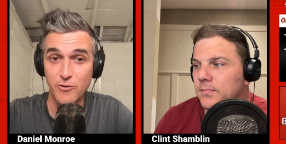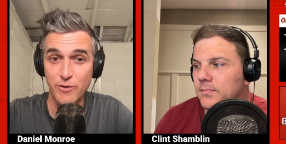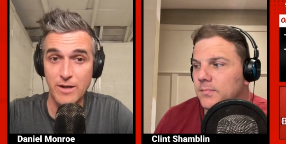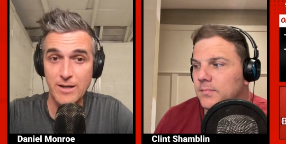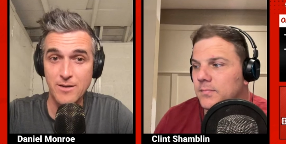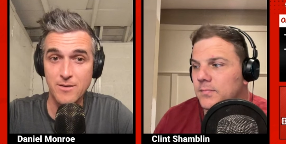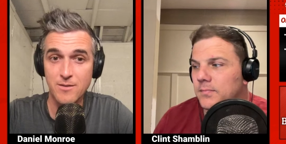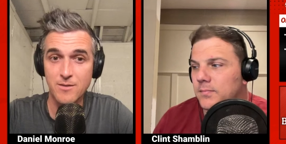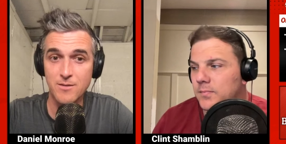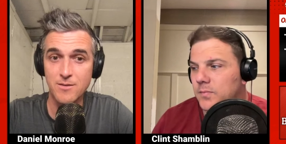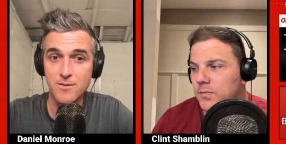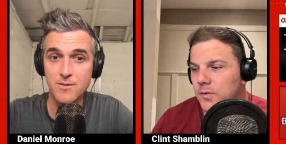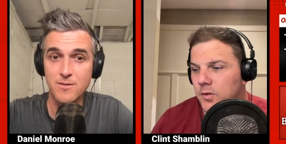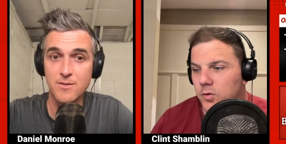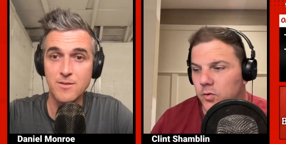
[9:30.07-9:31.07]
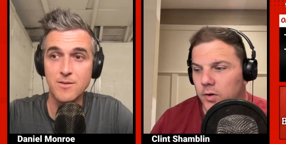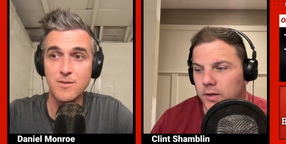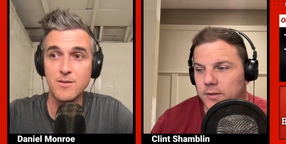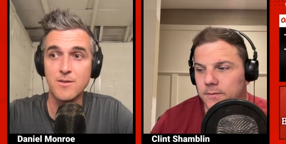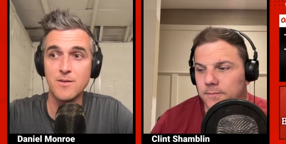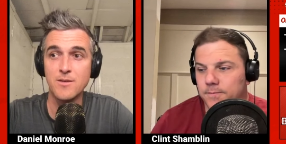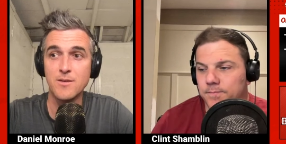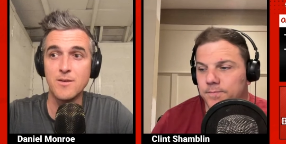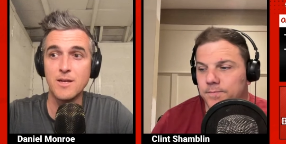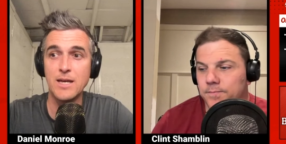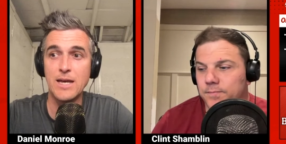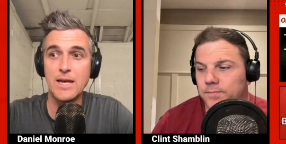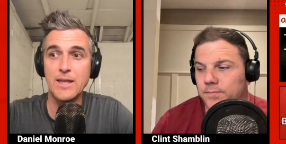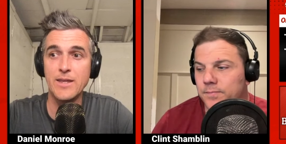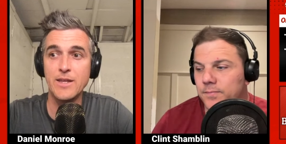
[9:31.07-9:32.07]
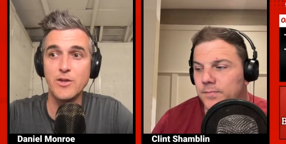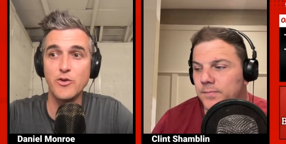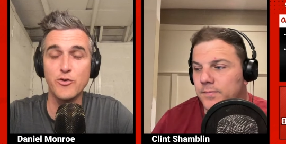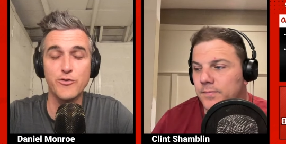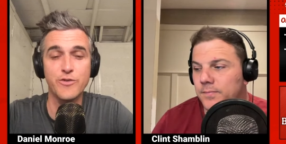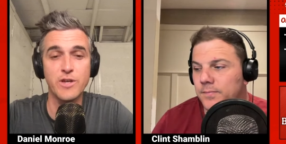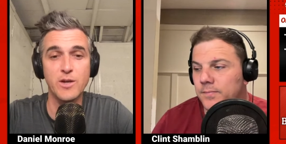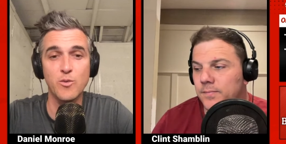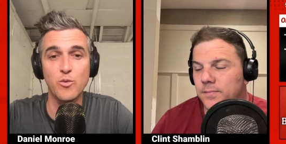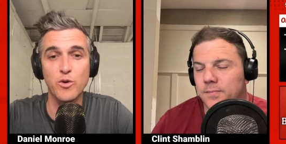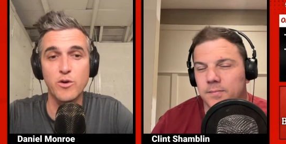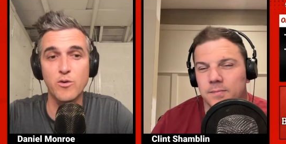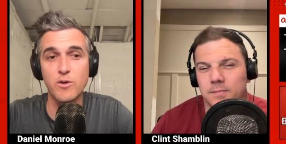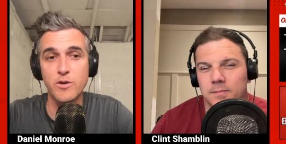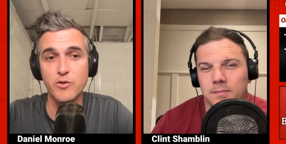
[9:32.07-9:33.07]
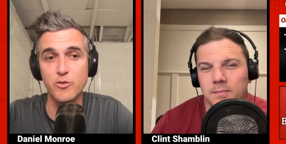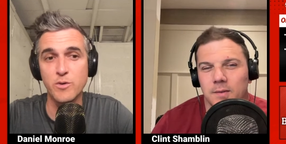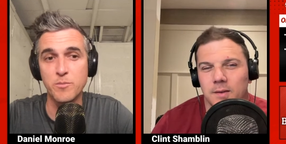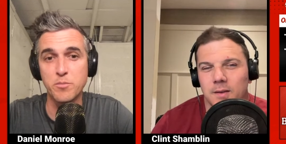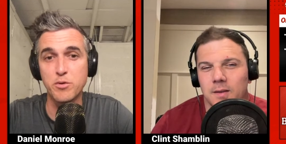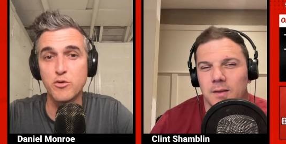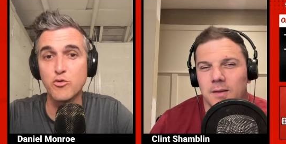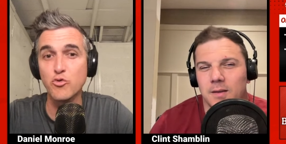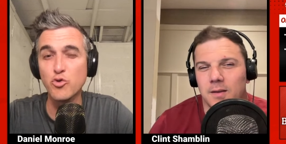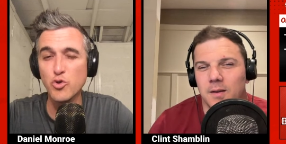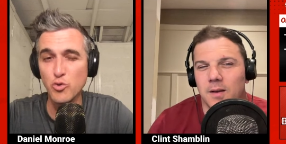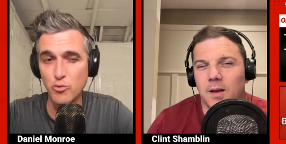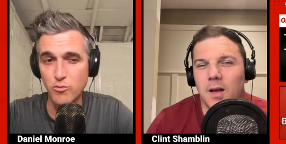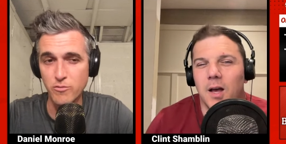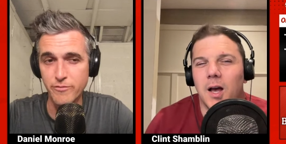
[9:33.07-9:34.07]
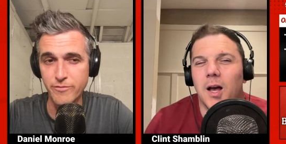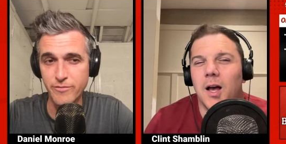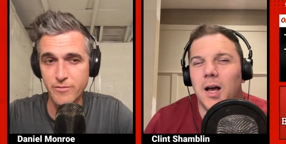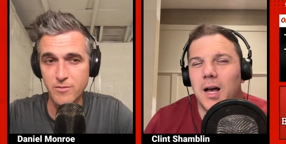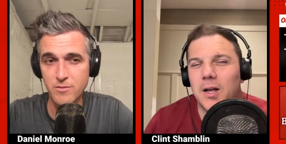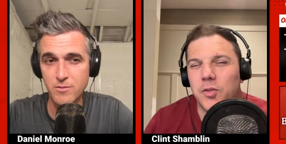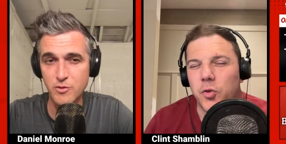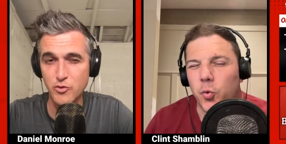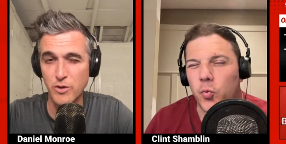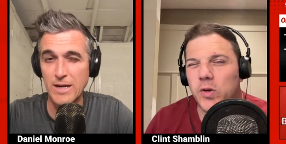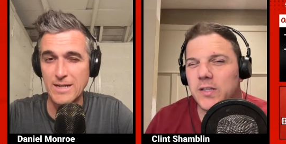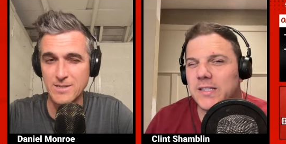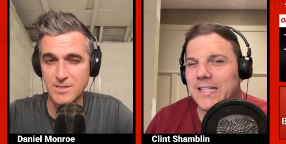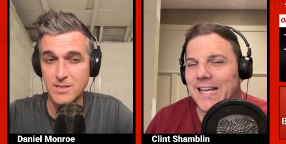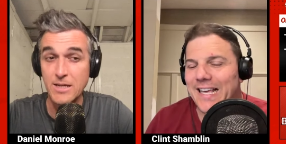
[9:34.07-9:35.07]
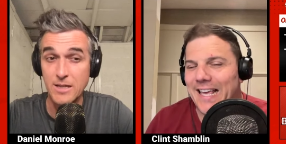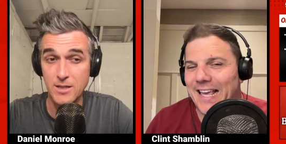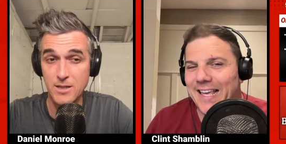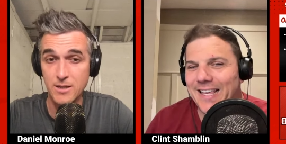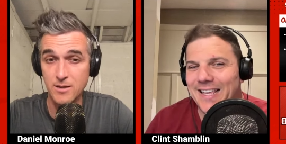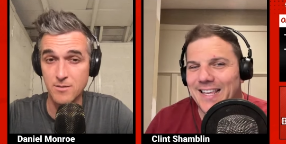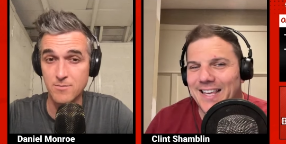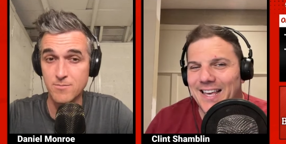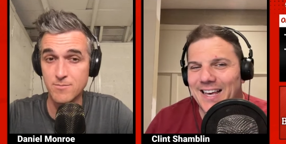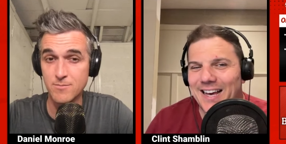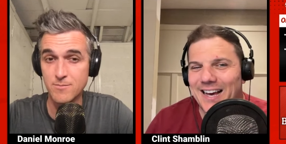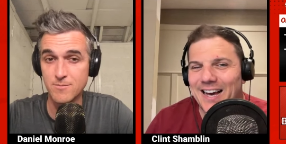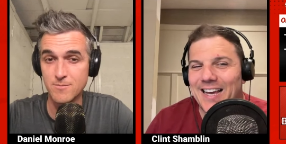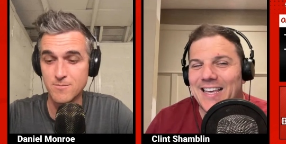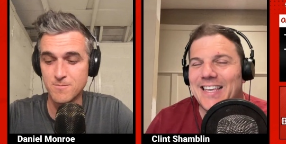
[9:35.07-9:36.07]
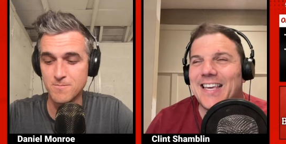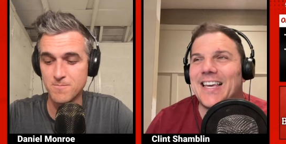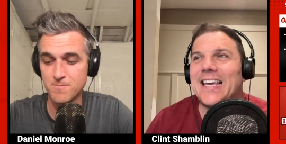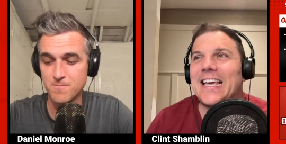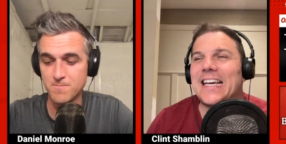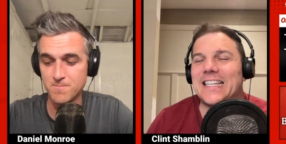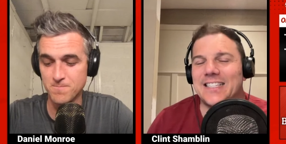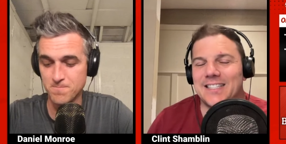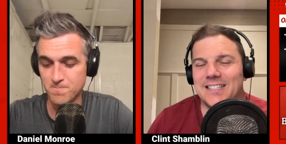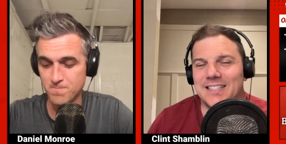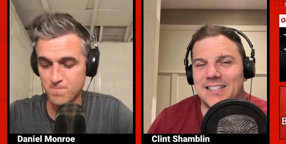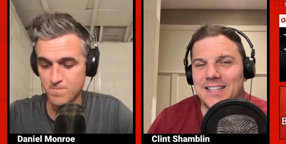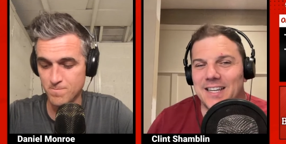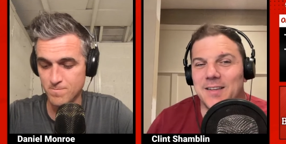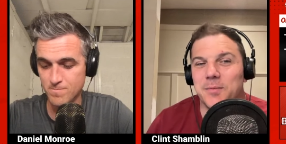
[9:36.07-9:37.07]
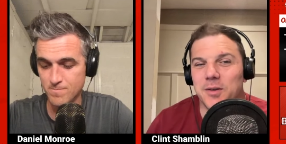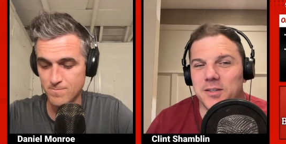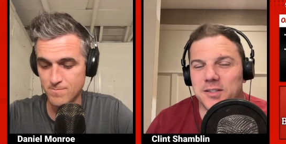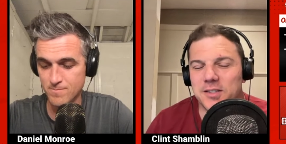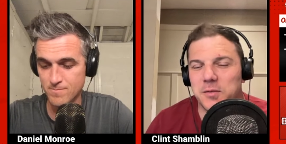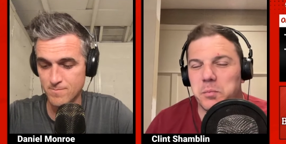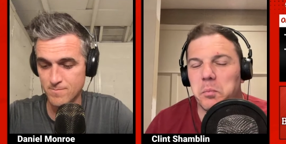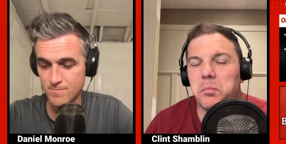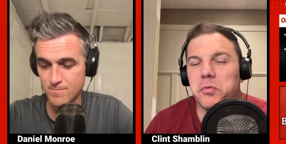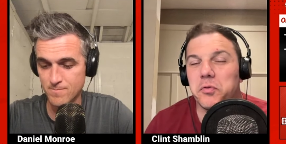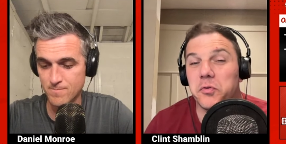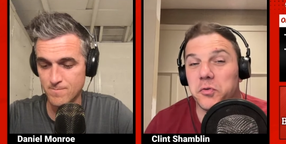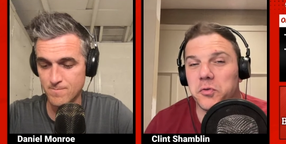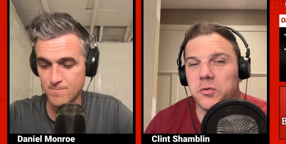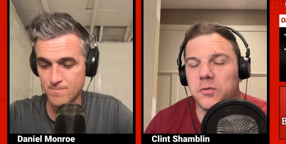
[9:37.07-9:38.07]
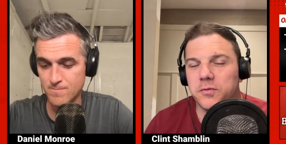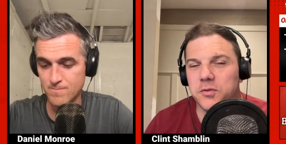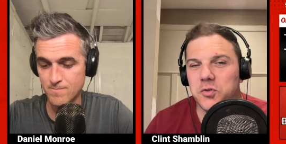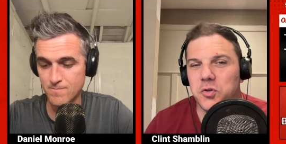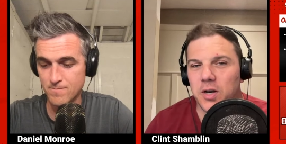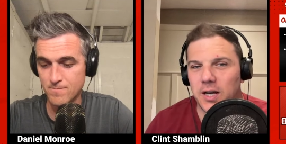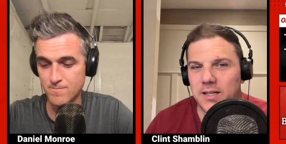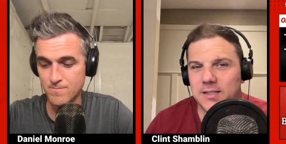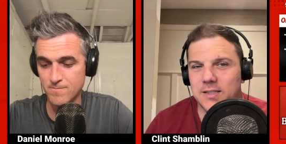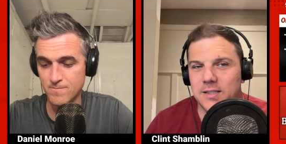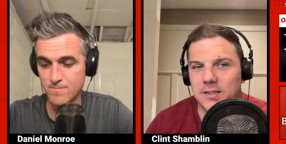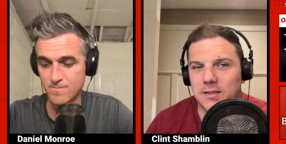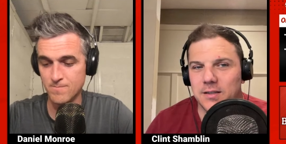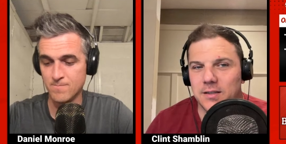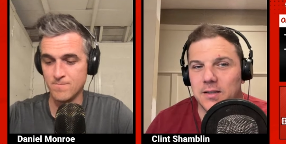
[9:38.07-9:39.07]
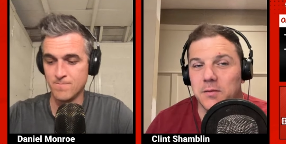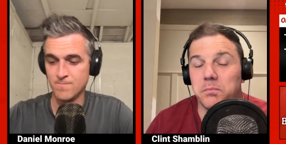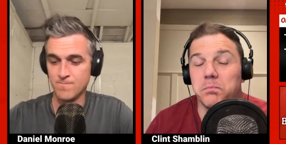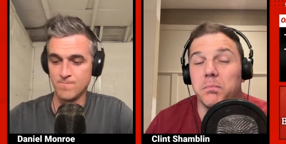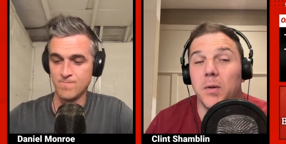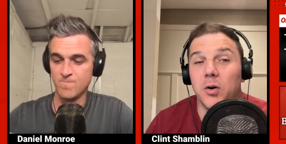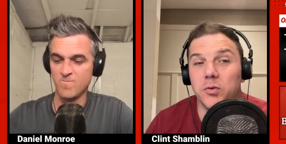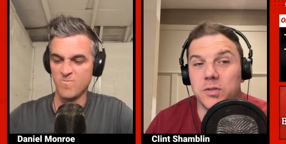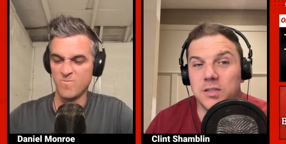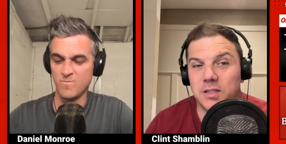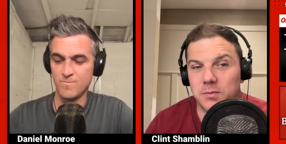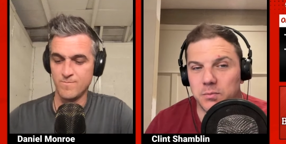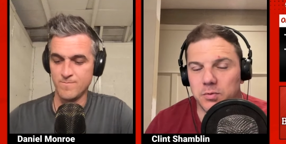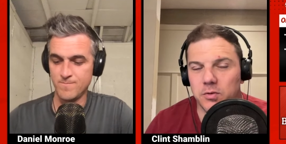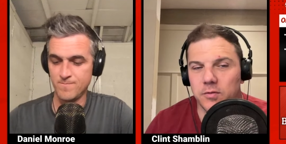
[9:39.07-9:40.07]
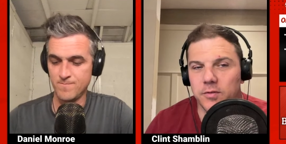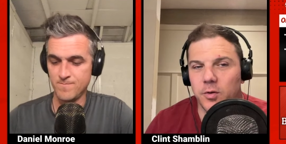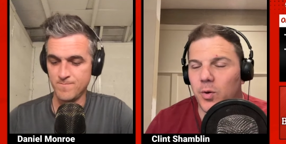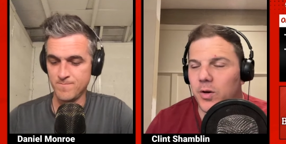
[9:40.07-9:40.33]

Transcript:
Speaker 1: right. Correct. And then you're saying we're going to improve.
Speaker 2: The reason I, I can't name us improved drastically, the most improved at